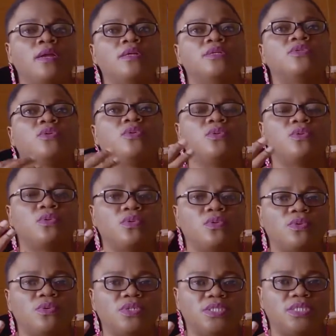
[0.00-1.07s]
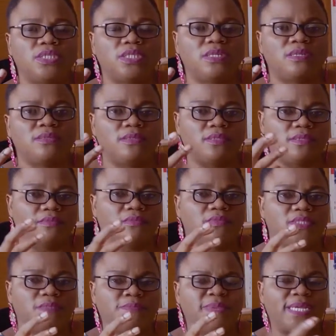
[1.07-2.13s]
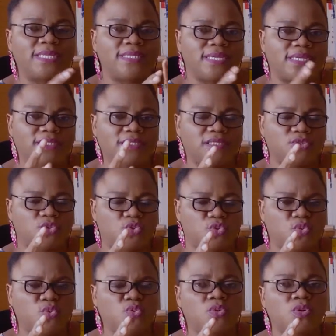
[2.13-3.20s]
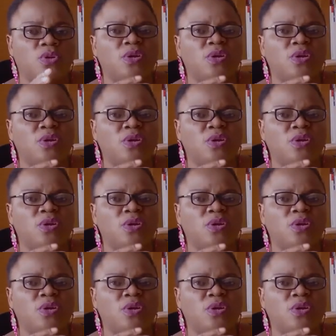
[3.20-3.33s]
So she blended the two.